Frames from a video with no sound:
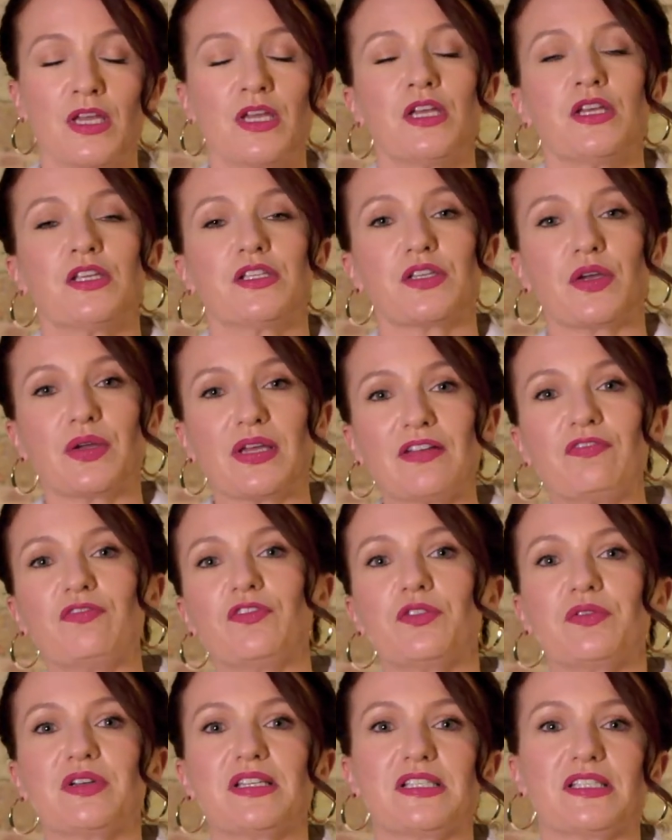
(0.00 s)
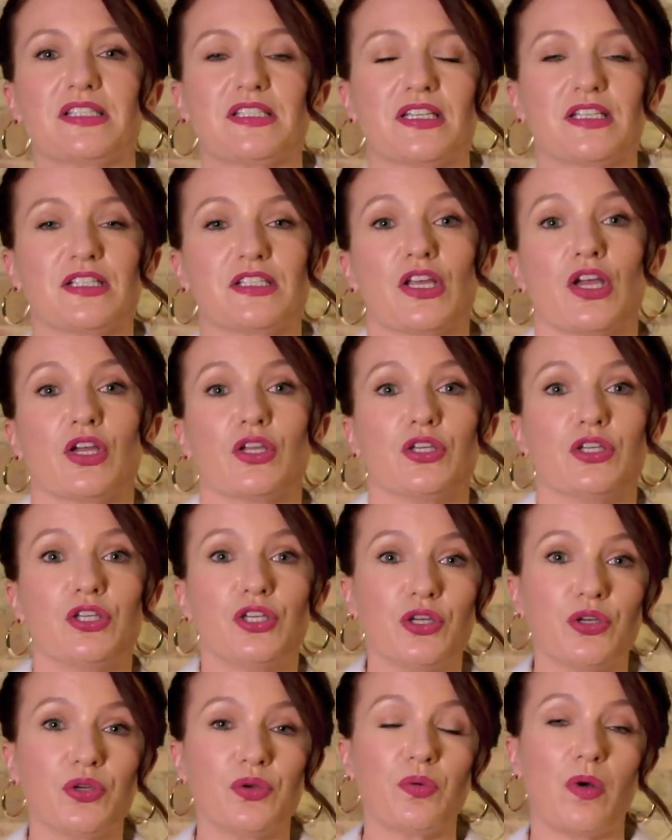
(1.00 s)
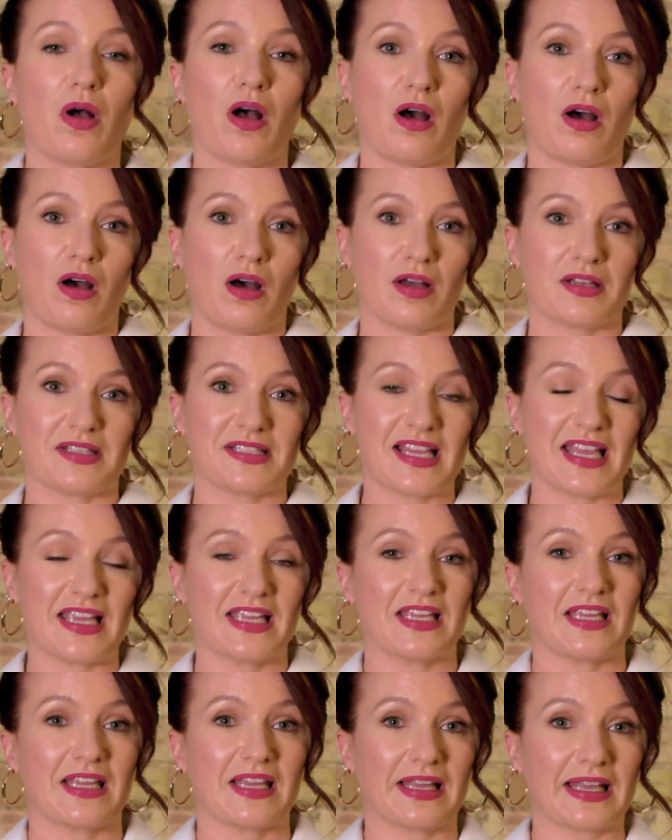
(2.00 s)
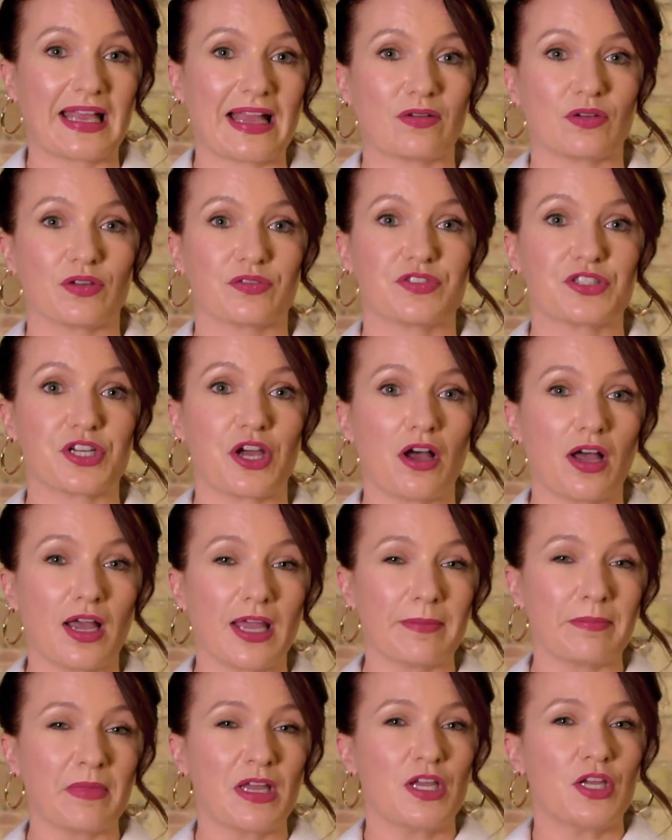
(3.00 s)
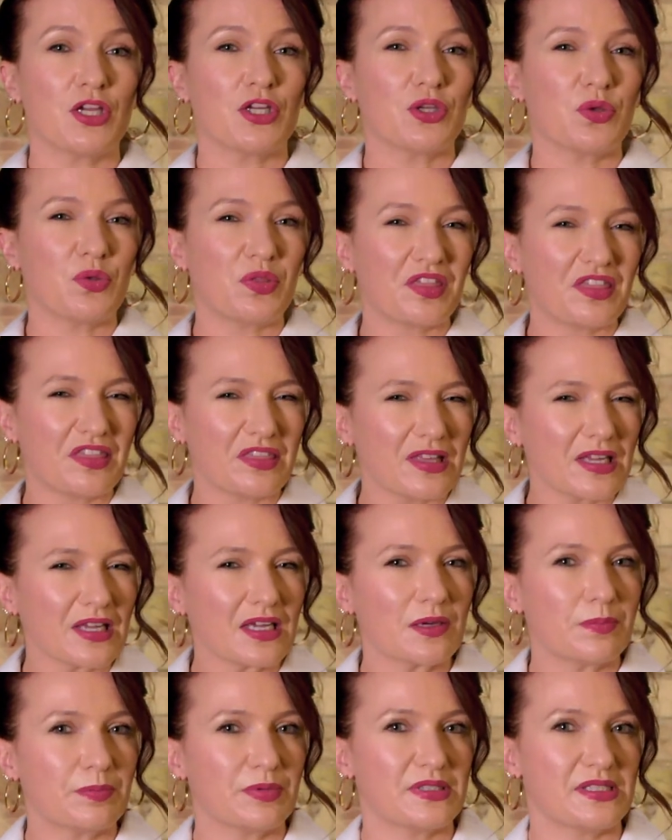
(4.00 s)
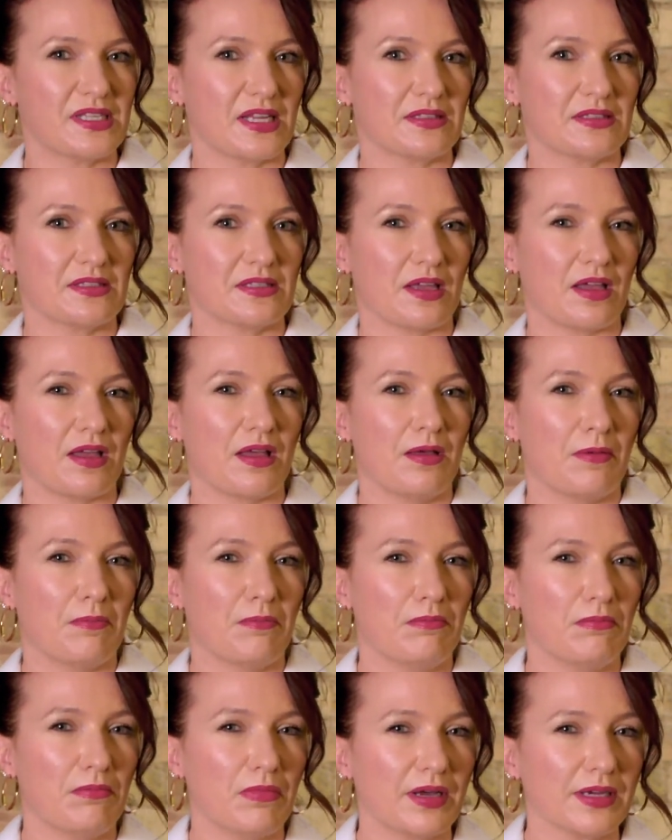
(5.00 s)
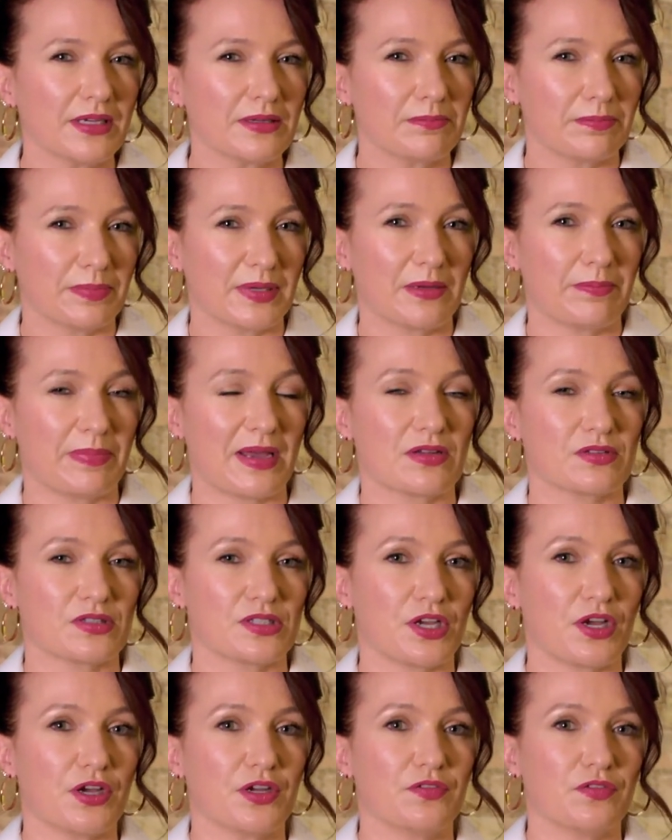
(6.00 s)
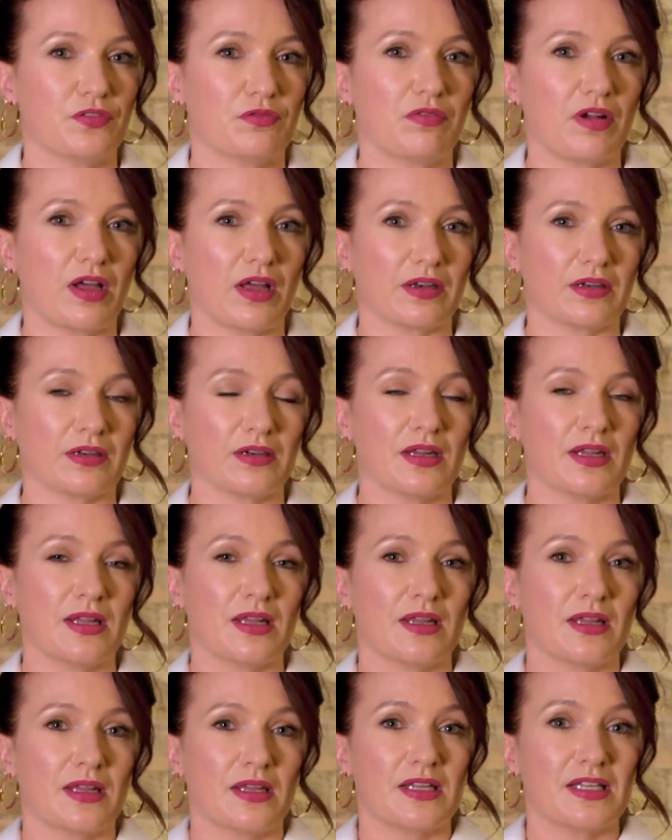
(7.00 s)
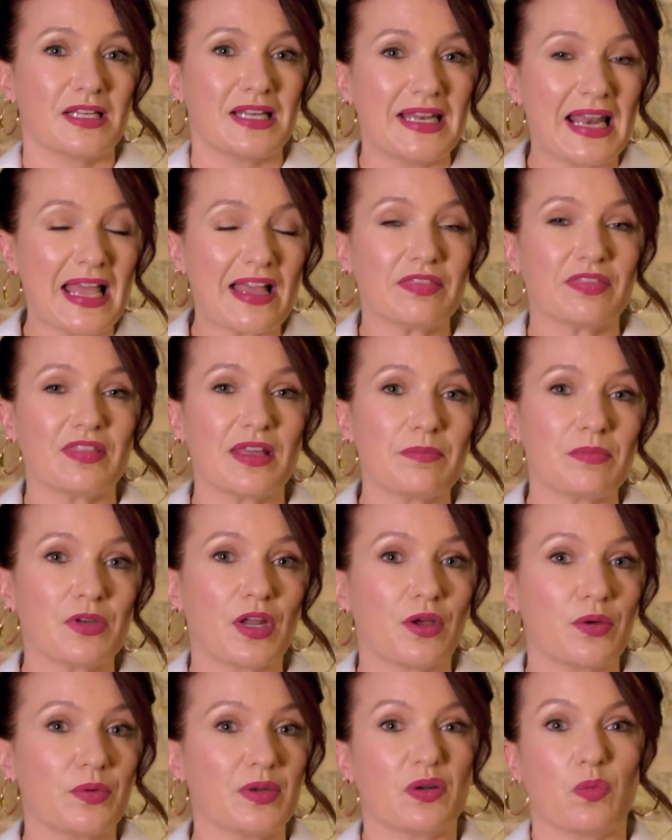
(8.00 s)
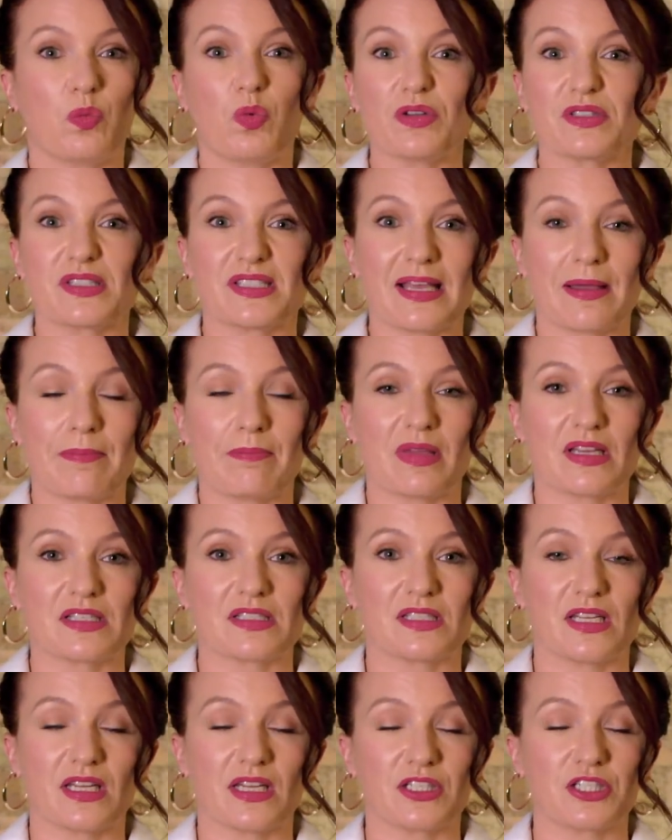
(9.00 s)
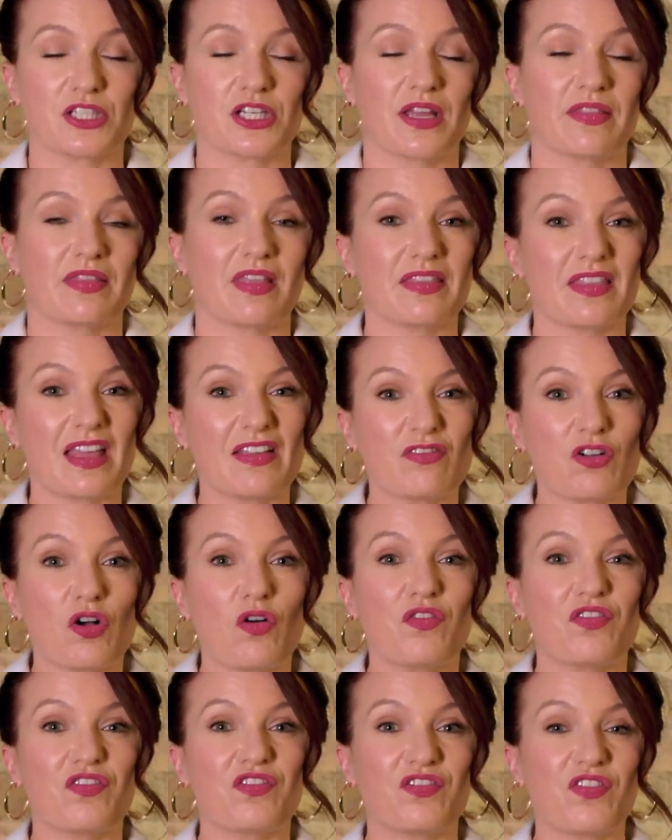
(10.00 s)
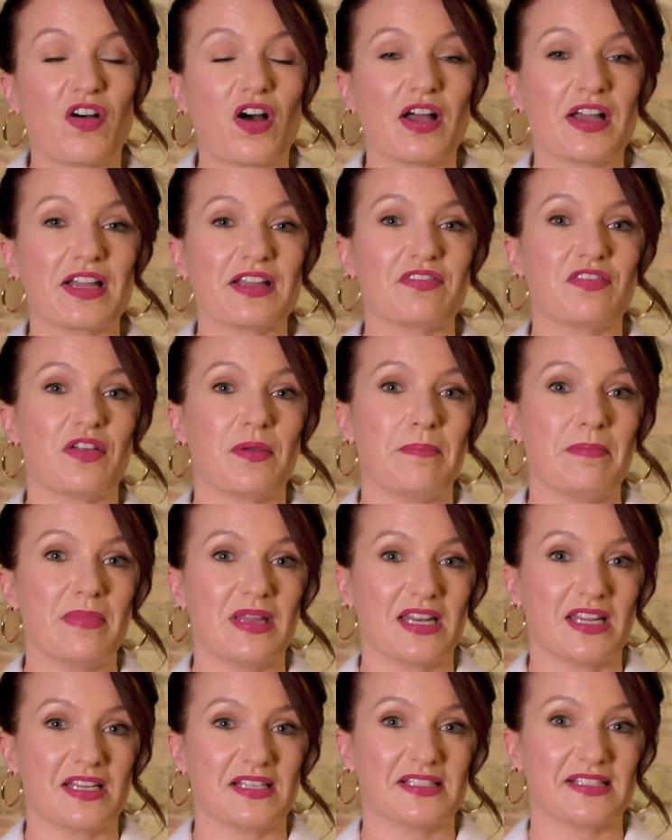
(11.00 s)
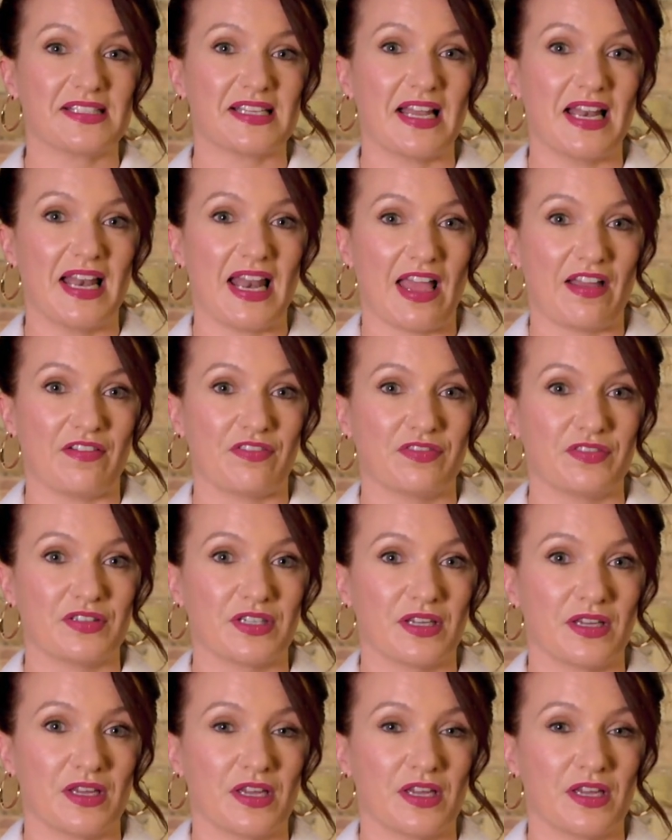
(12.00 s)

So if, for instance, you are taking account of time, you think a presenter might be about to overrun, let them know in a WhatsApp message that they've got 5 minutes left.